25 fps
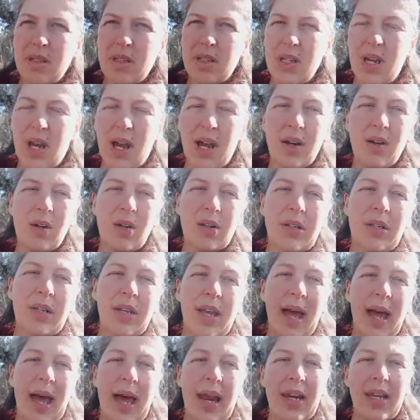So I
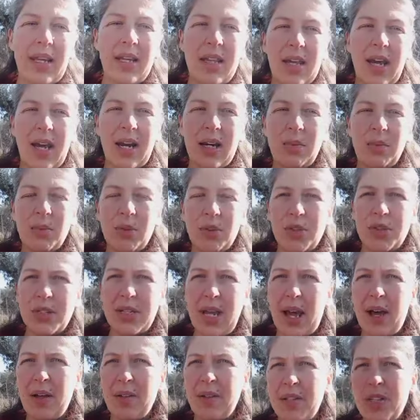couldn't get any of the animals
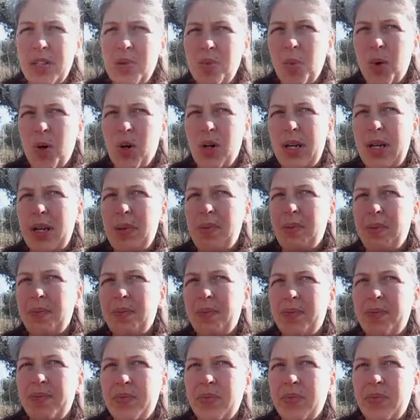out this morning.